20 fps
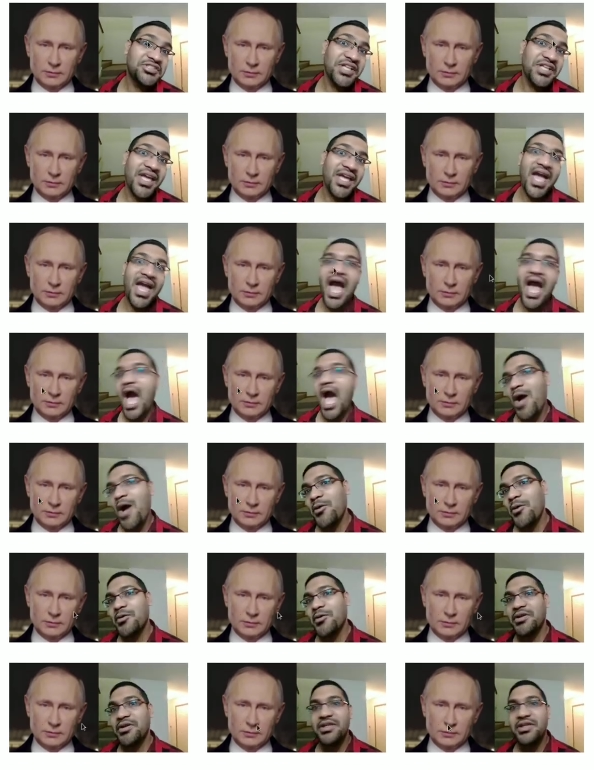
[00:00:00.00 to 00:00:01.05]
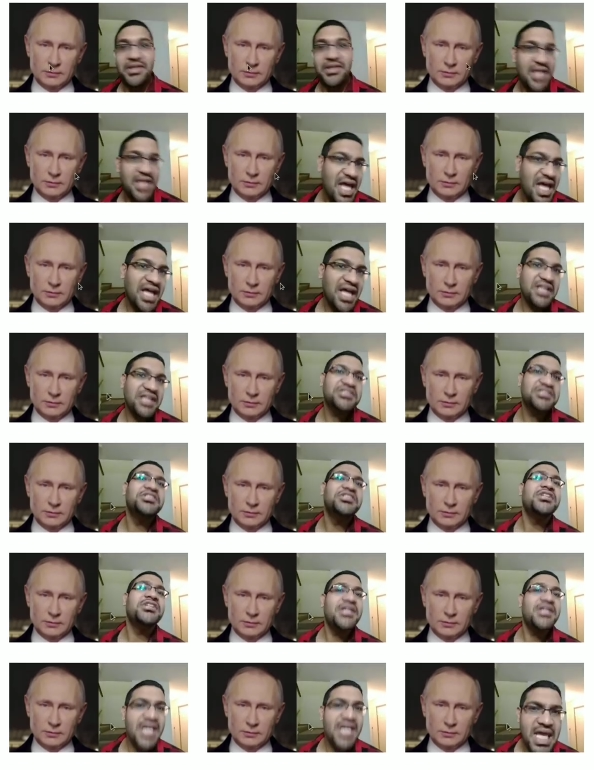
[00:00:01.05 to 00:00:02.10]
Speaker 1: the video and the face has been
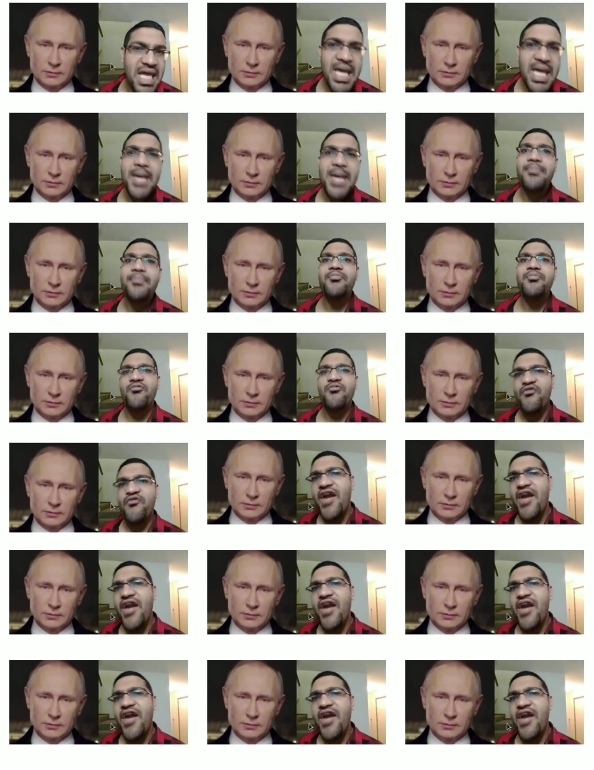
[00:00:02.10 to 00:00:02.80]
loaded perfectly.